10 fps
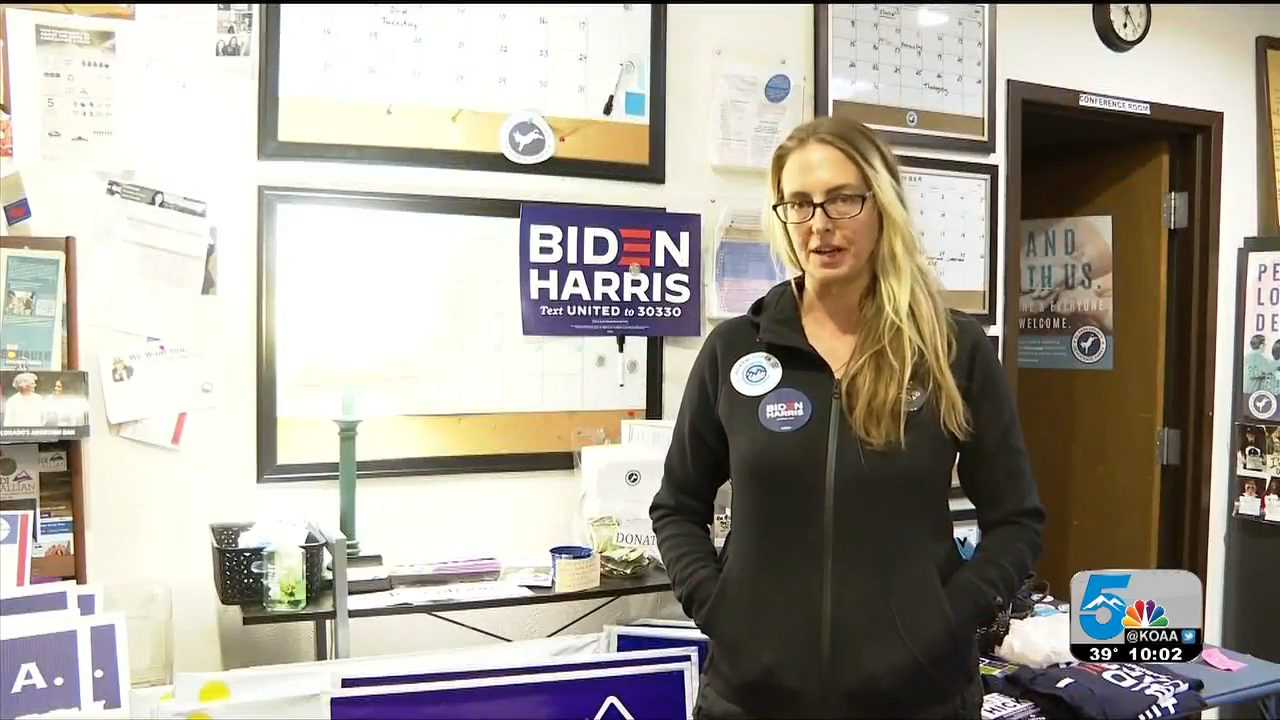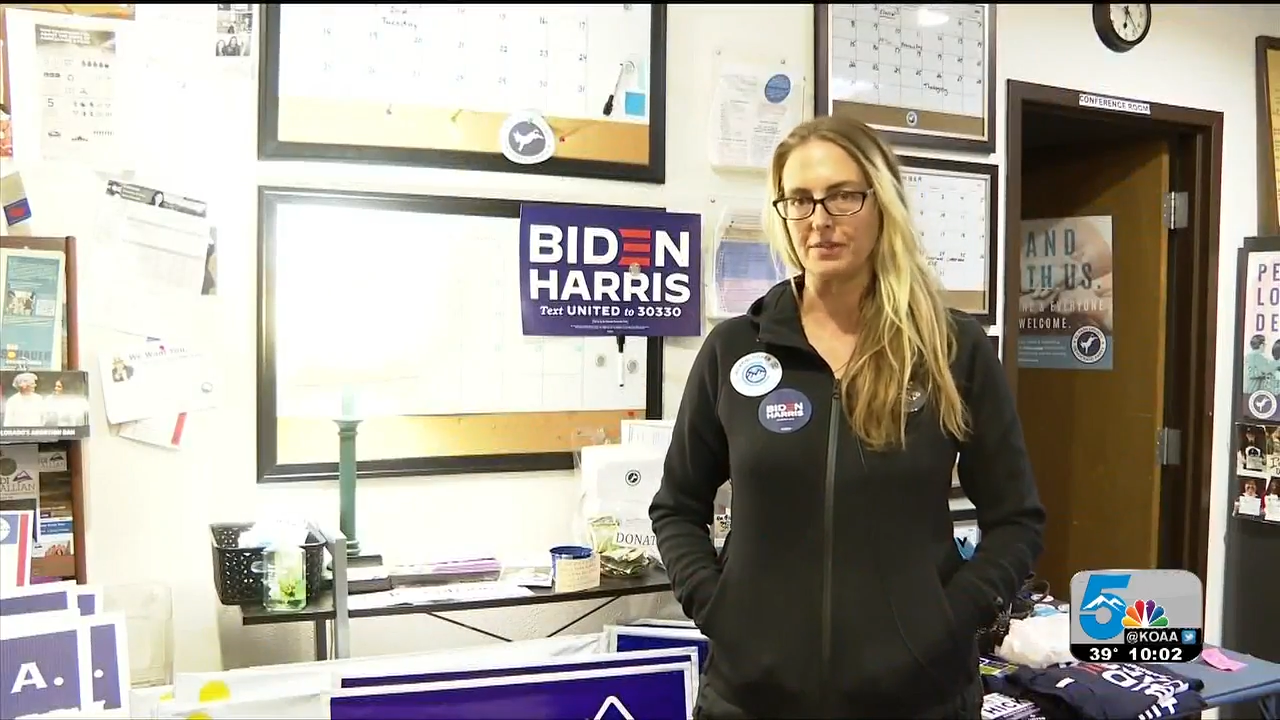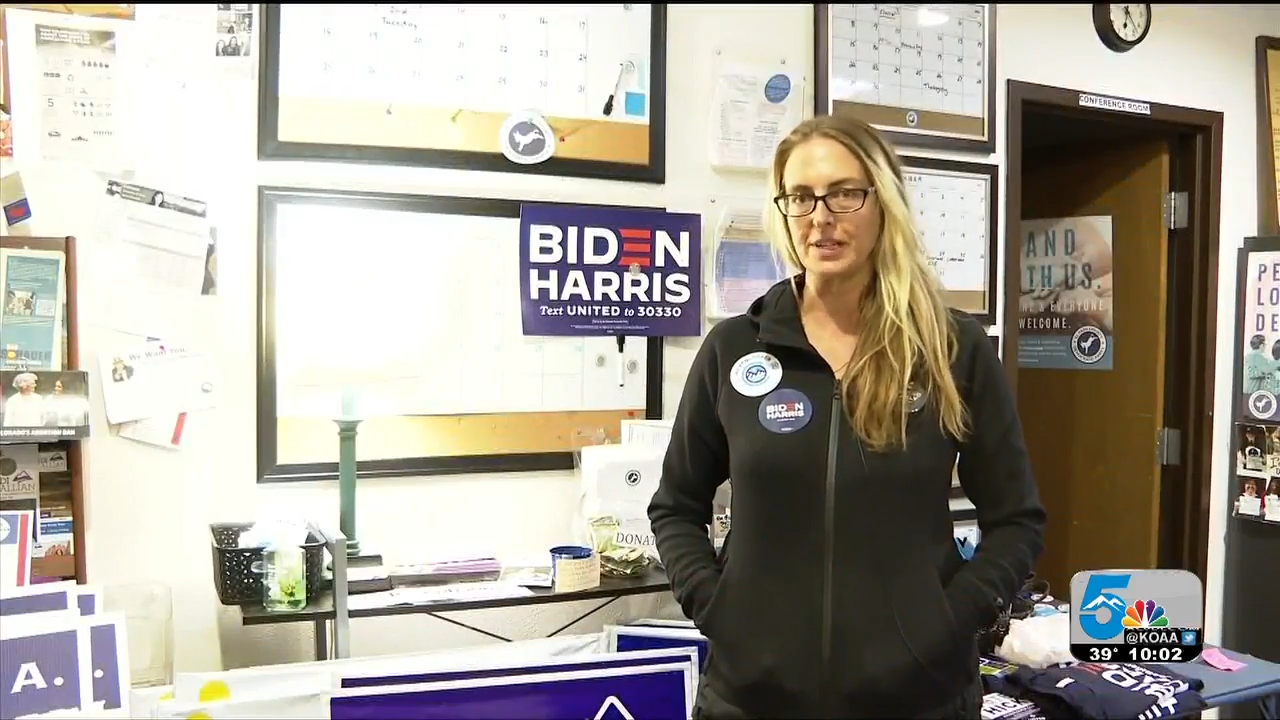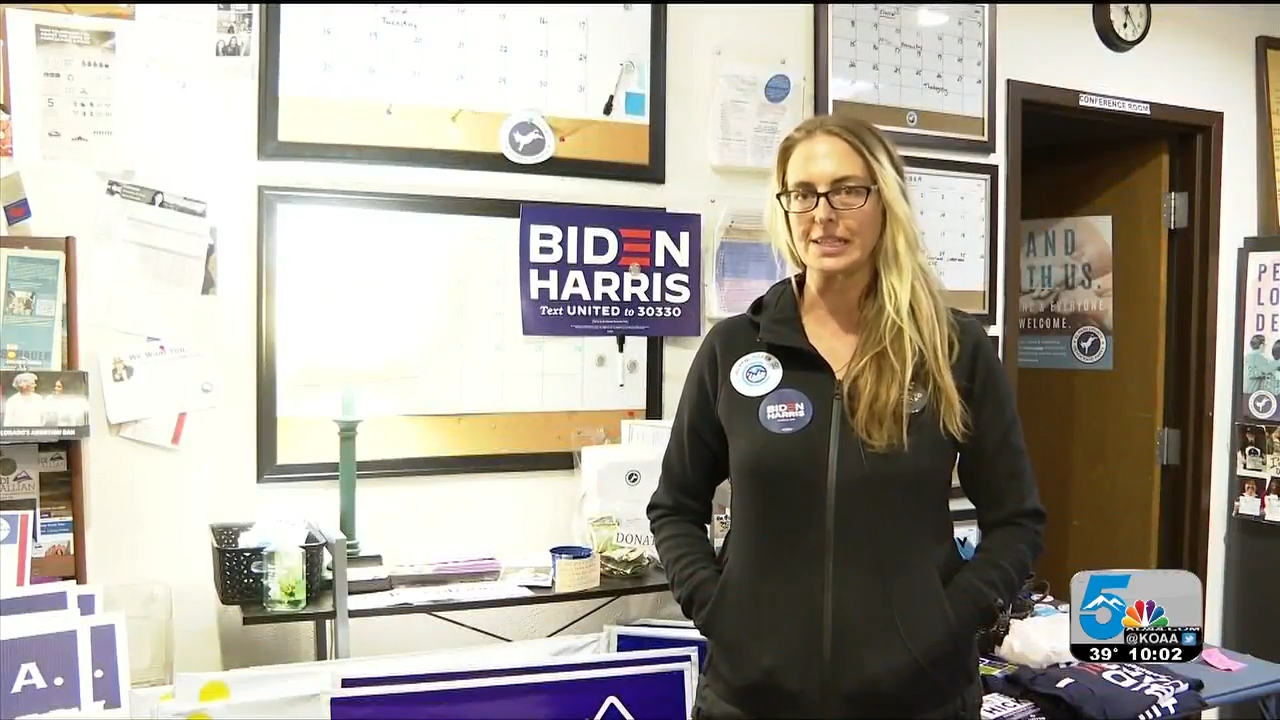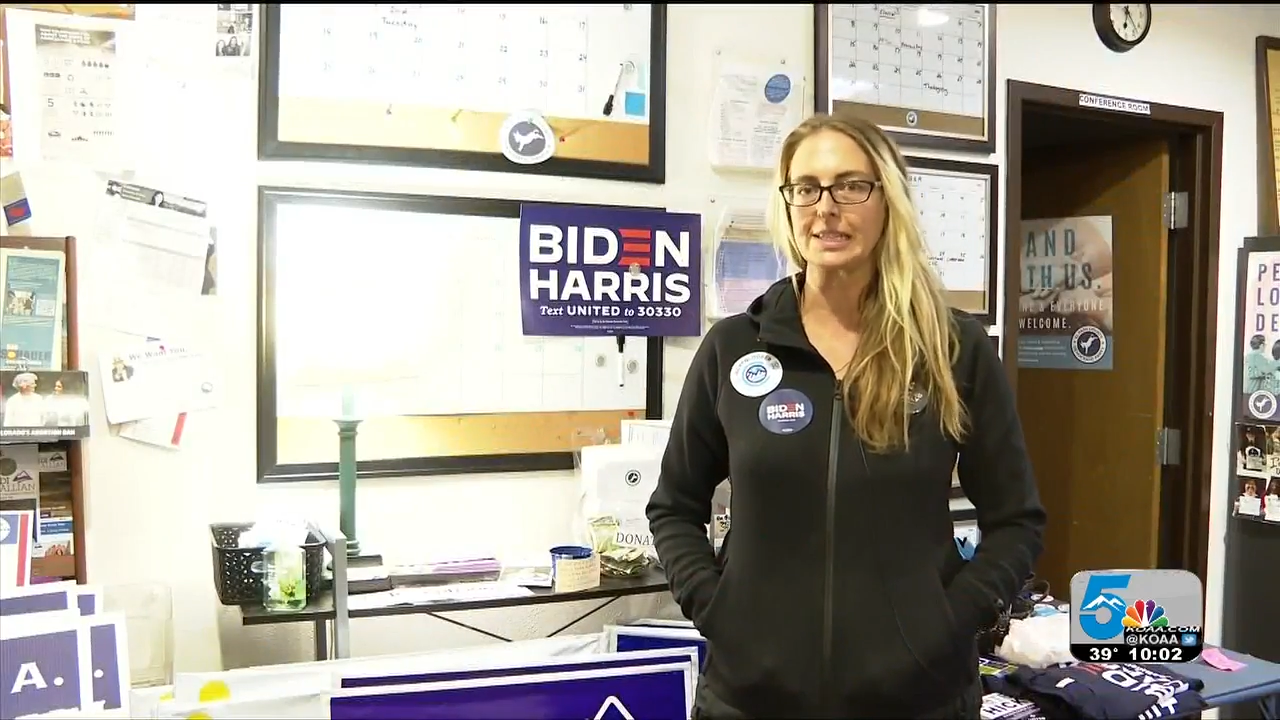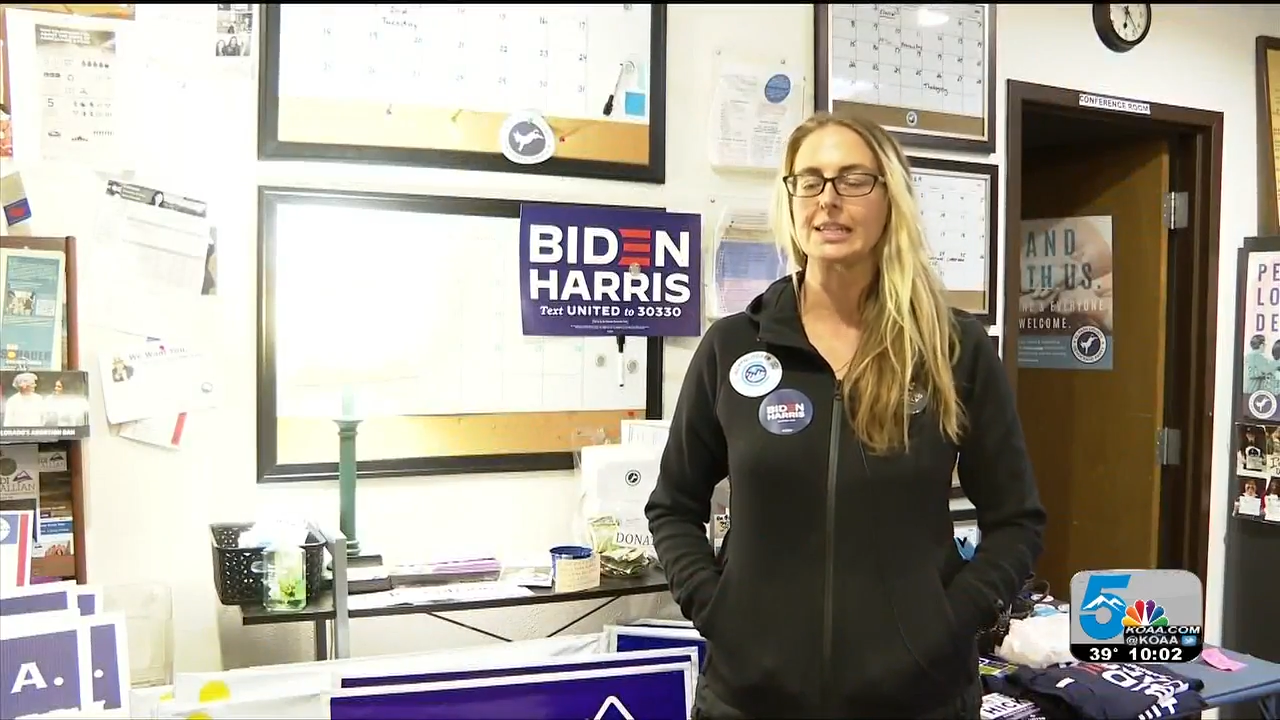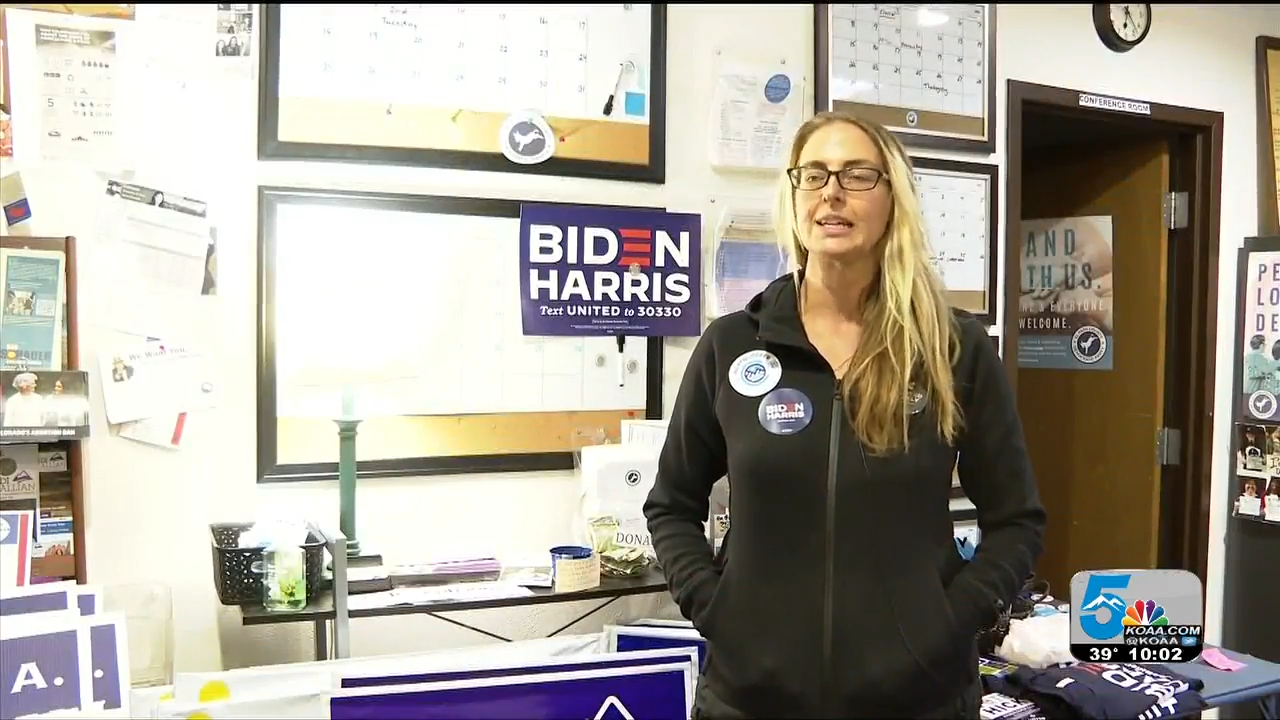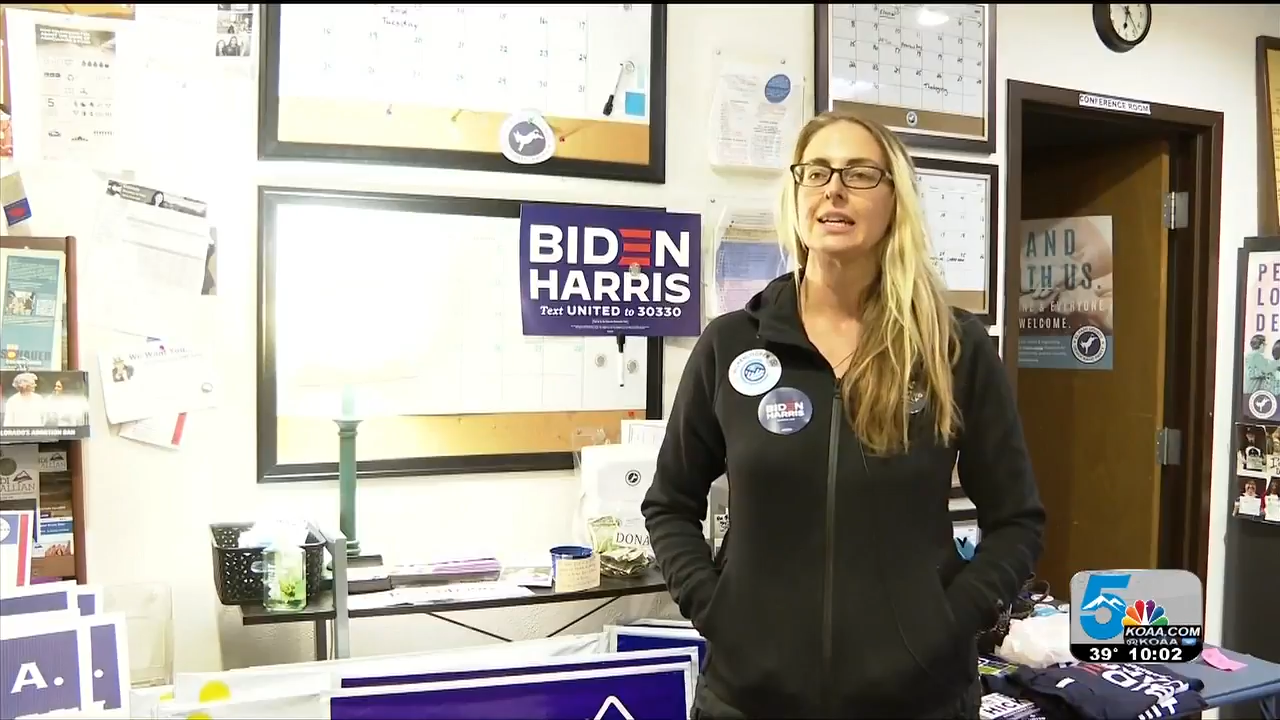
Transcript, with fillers: Office,